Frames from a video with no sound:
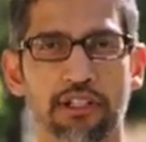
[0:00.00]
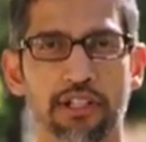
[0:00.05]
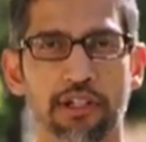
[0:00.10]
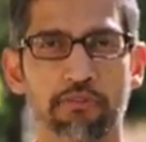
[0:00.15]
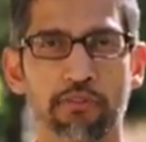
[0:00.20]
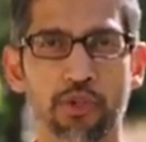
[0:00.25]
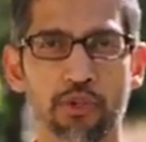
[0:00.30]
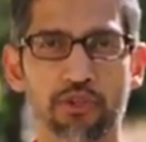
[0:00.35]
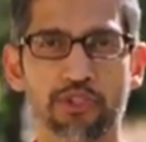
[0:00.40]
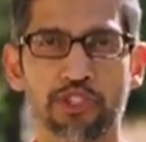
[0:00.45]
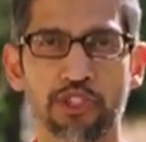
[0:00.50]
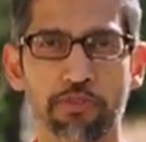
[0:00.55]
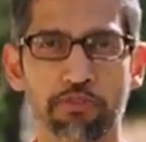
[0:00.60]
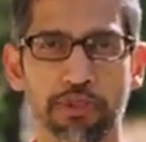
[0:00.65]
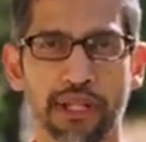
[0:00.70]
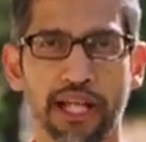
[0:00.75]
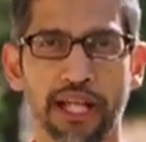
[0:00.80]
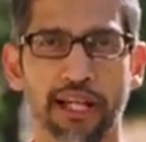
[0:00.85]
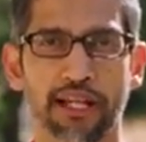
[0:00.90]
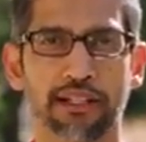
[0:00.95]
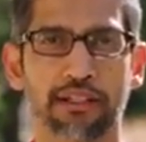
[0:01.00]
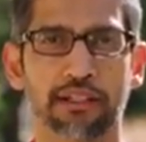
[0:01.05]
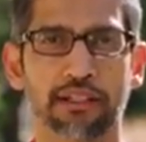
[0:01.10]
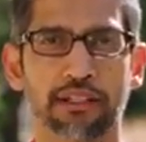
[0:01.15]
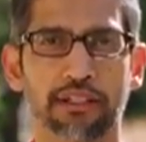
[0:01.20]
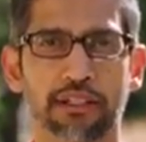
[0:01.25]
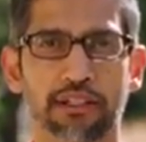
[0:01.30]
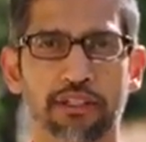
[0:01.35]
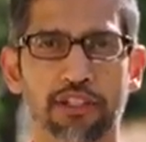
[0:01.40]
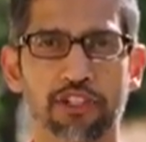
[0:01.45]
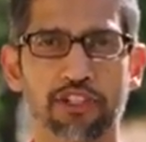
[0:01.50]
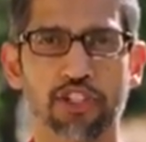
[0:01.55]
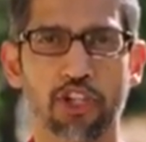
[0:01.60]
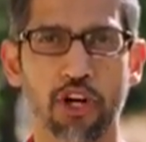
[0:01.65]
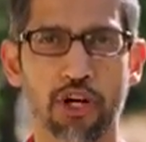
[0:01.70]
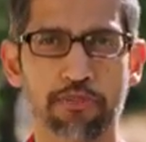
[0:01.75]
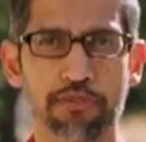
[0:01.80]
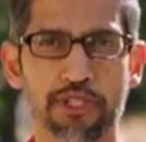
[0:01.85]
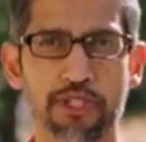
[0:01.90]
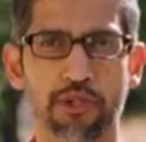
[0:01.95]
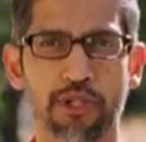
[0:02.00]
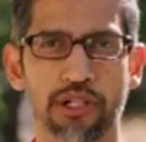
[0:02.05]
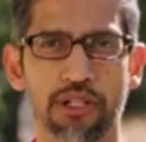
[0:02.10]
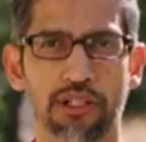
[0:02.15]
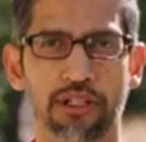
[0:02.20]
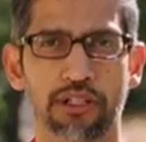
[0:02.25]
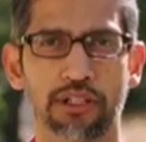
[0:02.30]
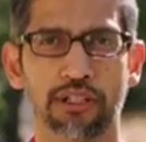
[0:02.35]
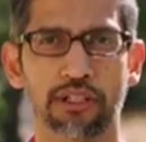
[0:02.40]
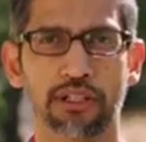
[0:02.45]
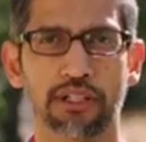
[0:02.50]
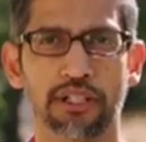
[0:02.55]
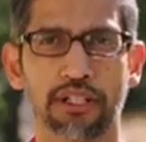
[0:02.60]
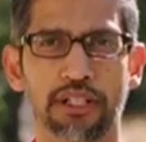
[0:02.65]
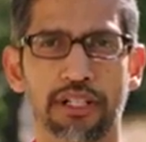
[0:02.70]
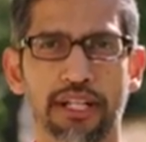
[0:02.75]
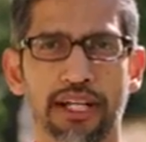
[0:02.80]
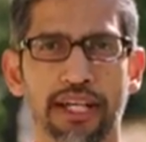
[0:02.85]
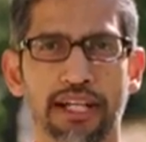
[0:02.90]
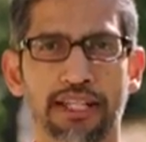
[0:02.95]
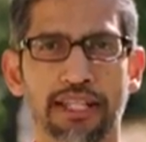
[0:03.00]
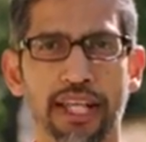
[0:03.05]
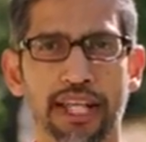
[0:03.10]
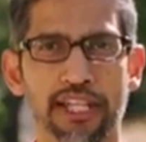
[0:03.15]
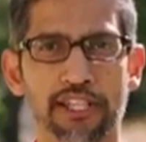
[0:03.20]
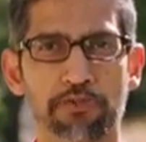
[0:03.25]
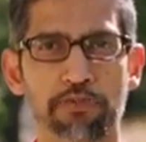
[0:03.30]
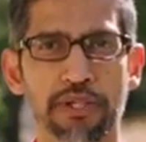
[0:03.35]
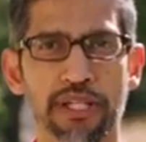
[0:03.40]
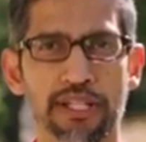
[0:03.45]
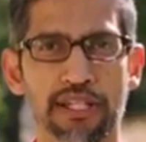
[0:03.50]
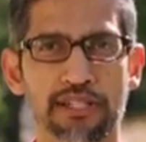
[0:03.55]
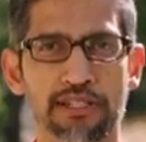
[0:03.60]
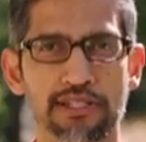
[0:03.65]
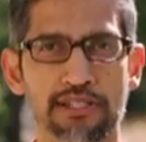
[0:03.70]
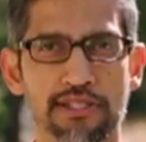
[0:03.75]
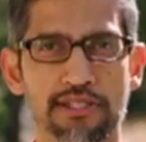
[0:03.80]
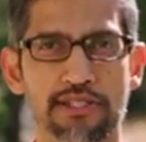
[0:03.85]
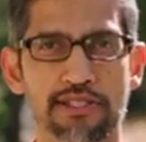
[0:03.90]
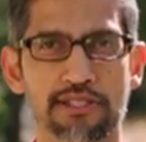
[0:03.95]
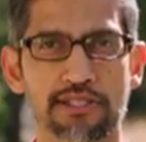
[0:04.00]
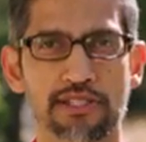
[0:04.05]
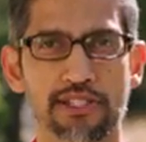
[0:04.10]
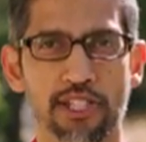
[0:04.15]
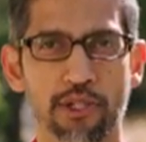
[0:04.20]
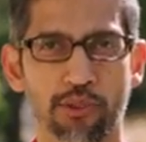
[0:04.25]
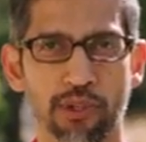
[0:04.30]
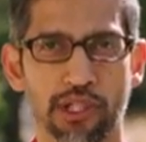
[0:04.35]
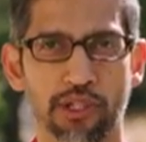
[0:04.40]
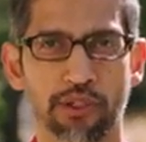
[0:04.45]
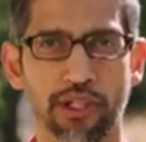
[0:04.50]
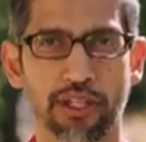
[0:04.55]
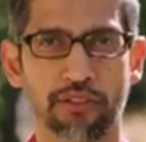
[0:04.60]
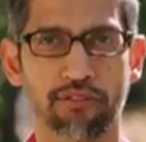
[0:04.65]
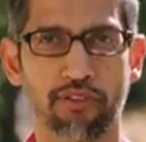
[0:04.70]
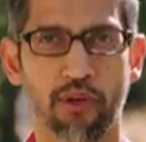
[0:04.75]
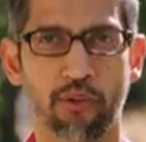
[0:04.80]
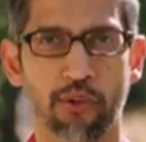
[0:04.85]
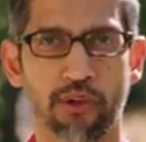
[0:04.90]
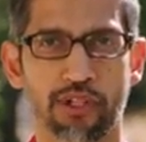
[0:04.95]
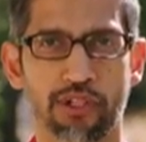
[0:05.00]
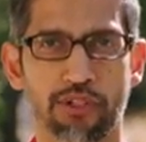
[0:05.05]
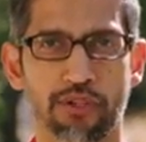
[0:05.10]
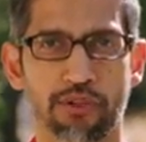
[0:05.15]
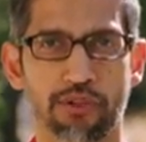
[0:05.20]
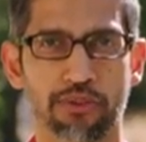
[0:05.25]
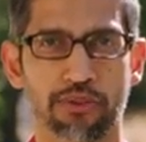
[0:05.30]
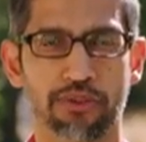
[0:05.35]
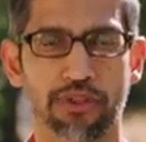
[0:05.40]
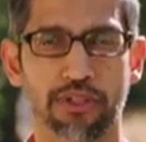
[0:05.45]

The moves you planned, the jobs you earned, and the experiences you were looking forward to.